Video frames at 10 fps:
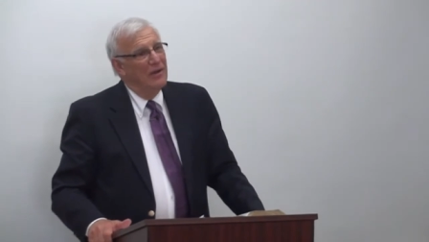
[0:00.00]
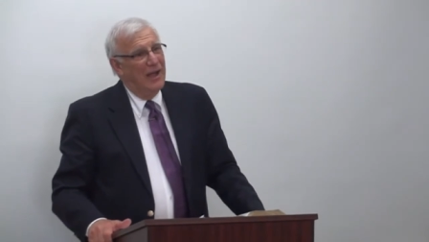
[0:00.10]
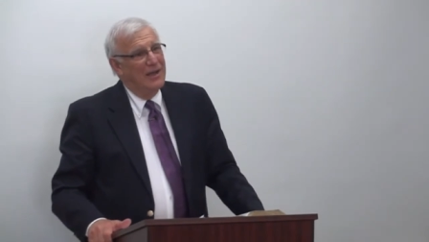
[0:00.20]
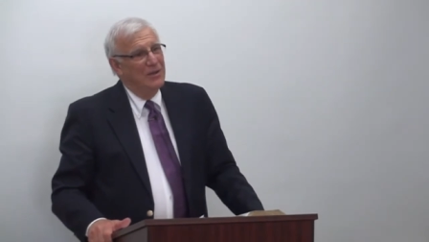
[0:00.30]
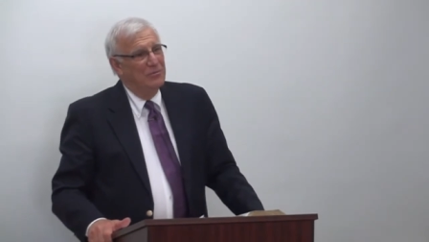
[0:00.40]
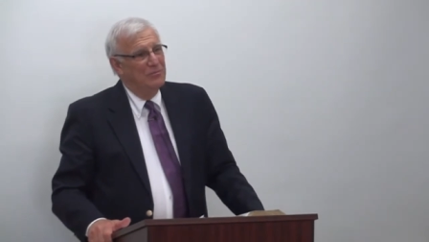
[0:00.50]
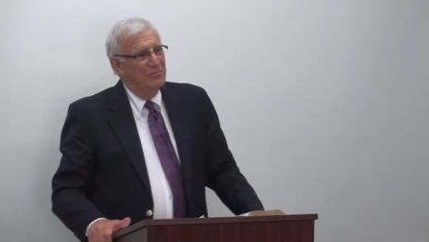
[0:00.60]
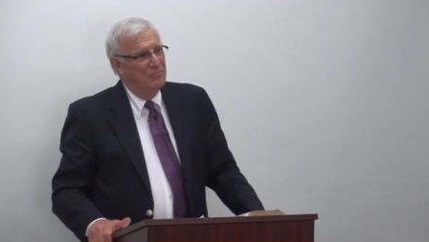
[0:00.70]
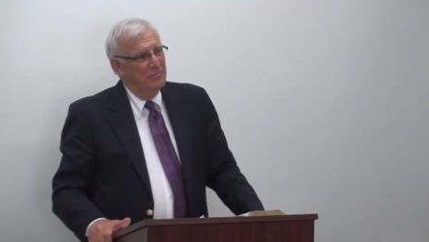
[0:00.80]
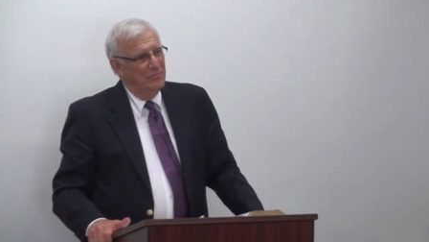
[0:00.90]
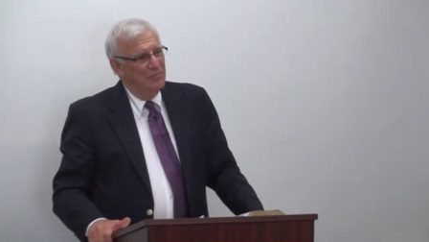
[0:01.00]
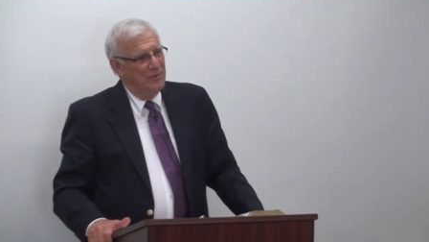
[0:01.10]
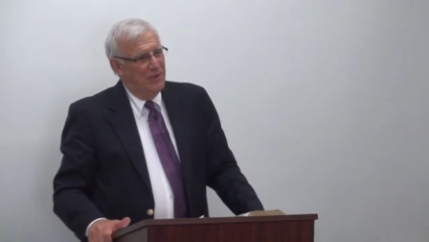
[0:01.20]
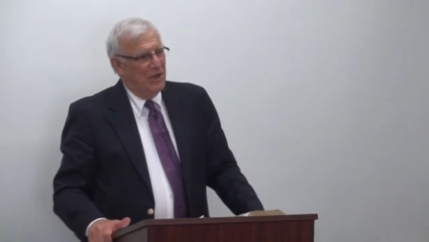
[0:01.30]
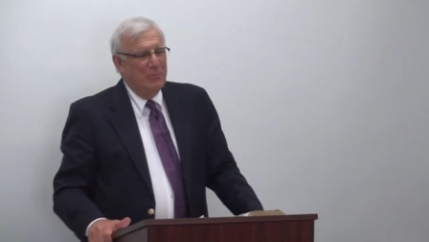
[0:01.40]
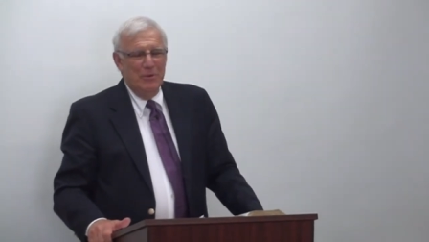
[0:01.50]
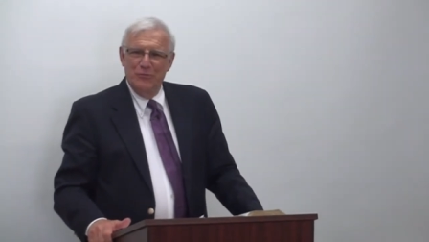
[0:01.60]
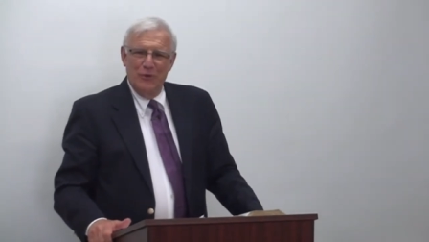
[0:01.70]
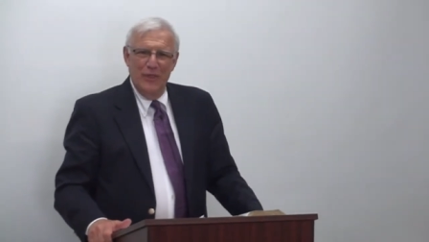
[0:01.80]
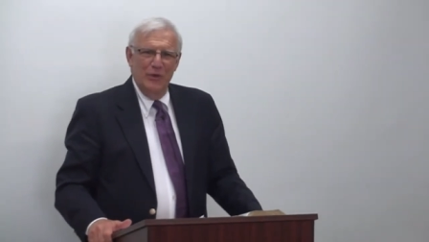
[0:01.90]
I could get up in
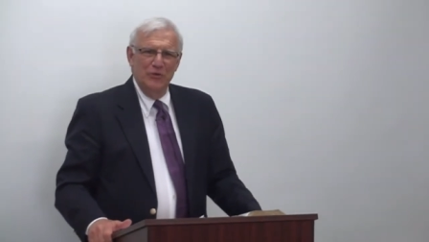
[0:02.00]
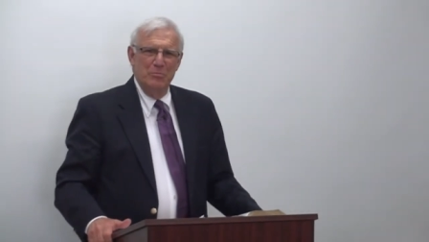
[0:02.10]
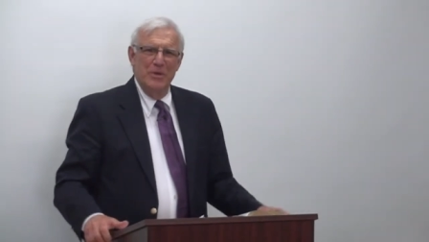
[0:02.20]
front of those